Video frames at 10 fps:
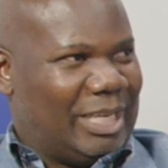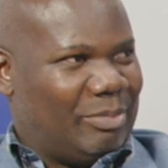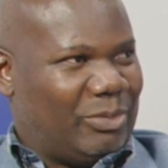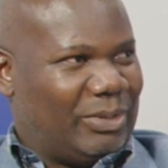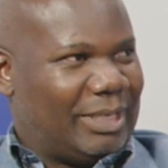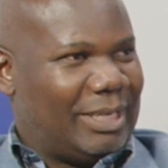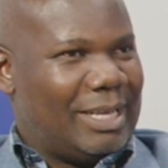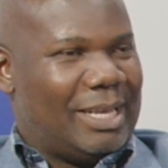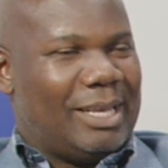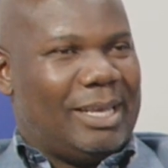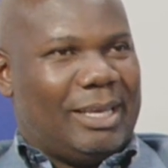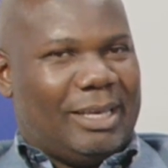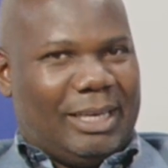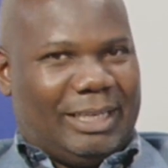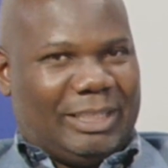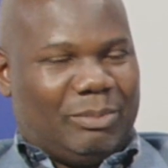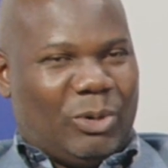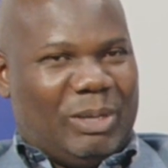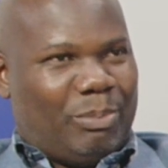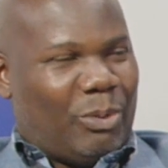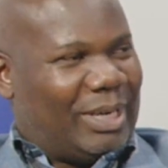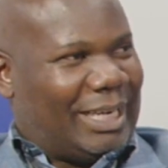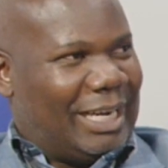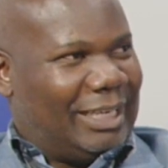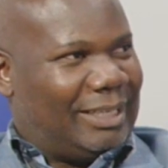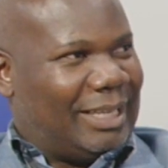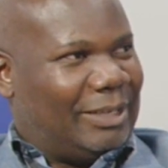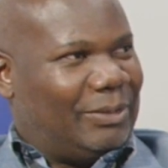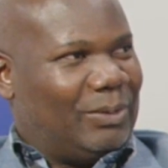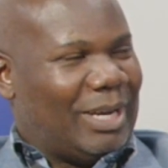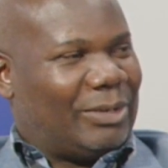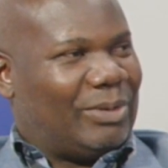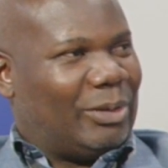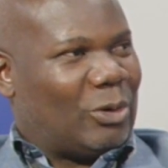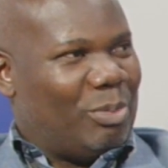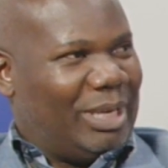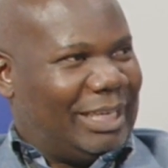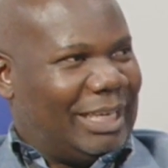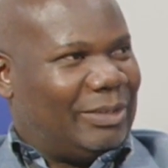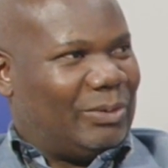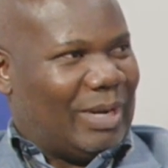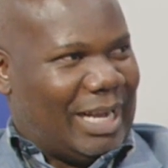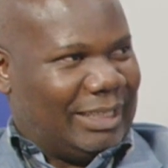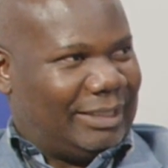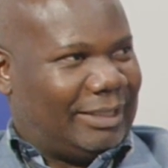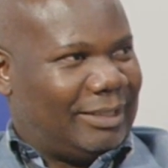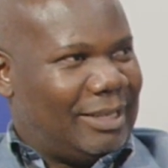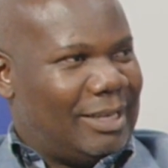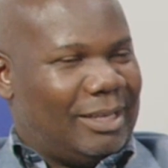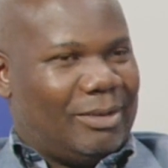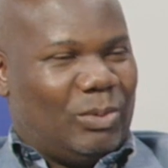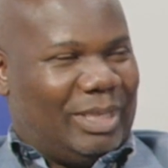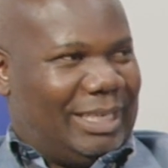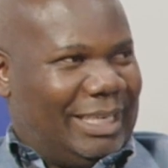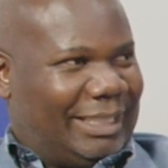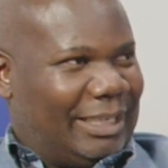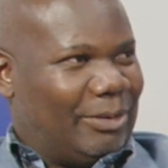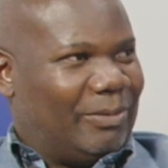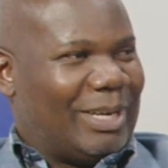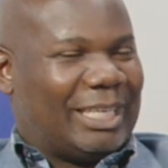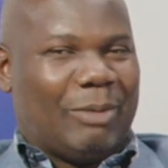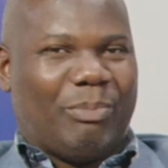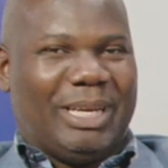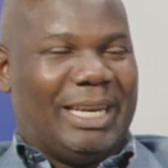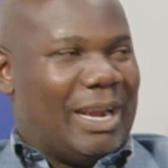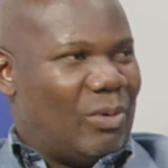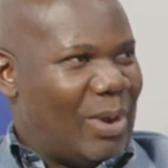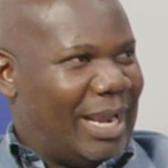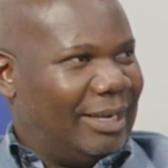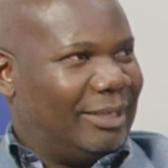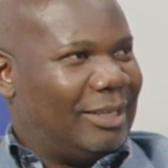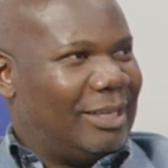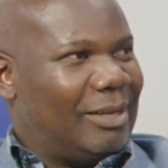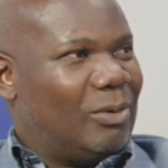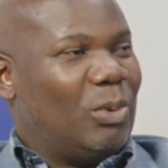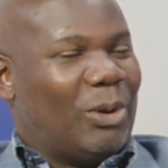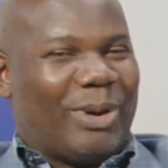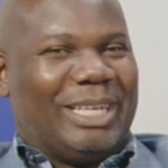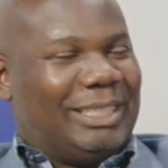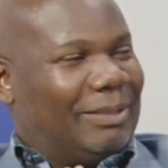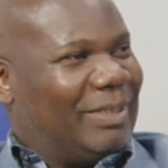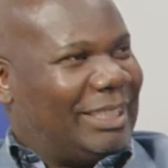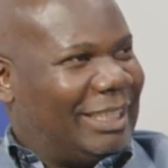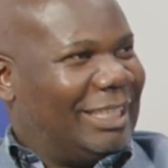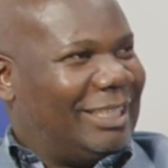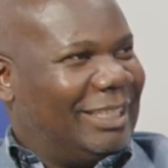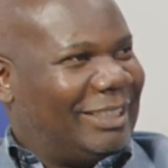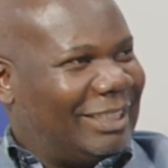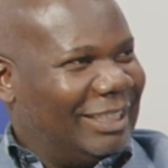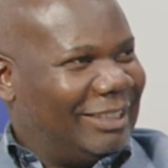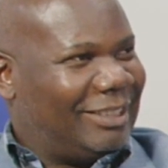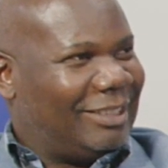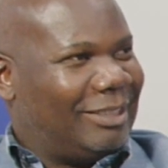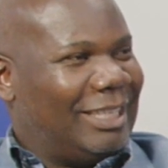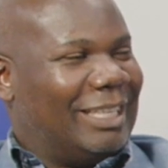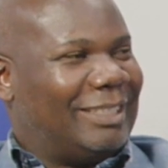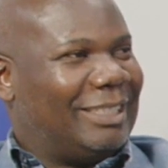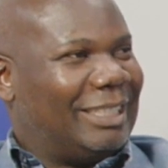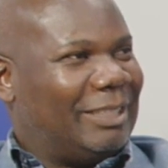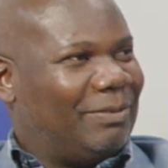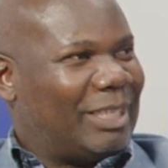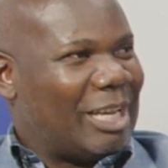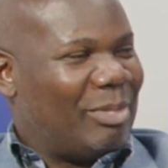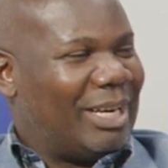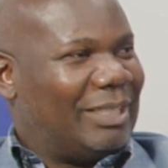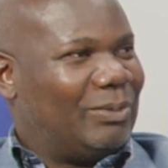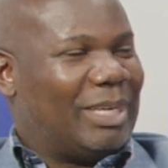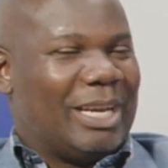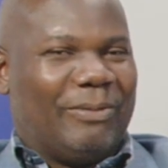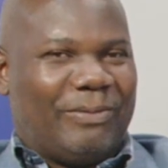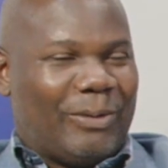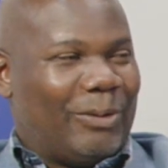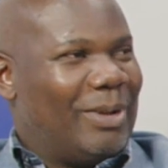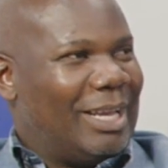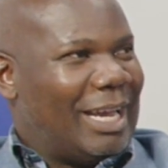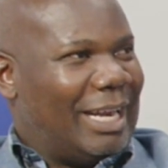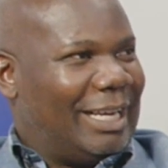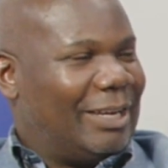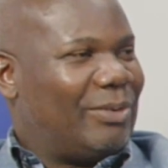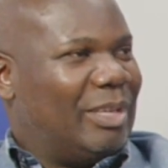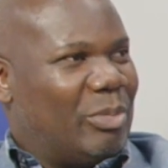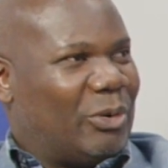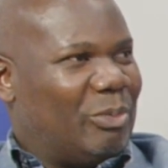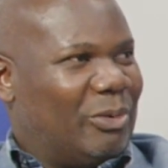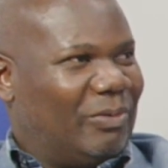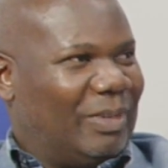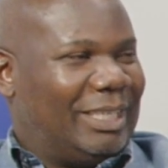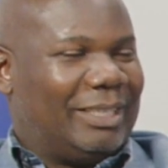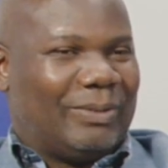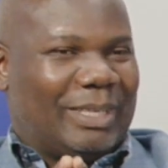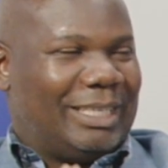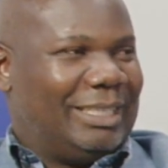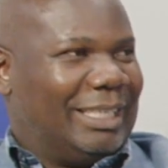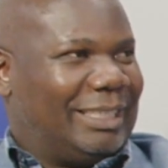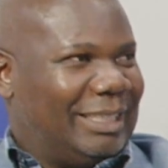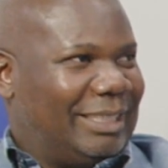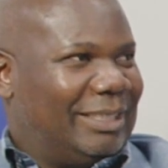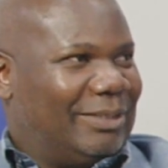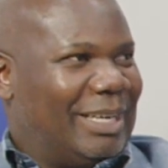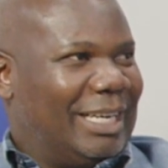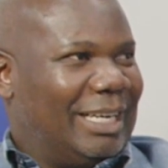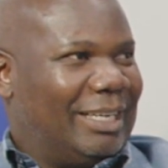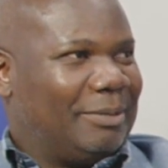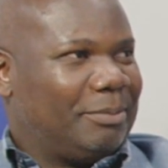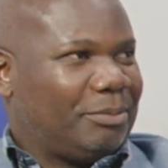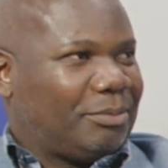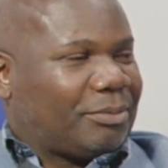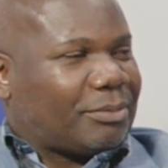Airport, it is more important that you actually communicate to us with detail of what happened and when. We always investigate these things. There are CCTV cameras we can follow and get to the bottom of it so that justice is rendered. But